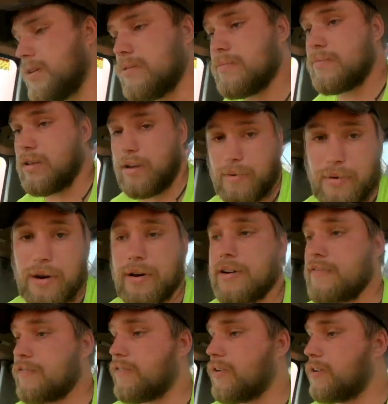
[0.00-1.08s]
and uh, we
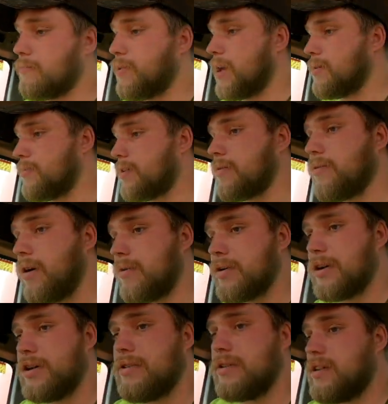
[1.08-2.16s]
don't have farm payment while
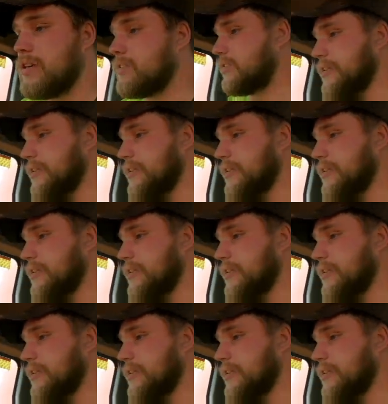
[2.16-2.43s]
we're doing it.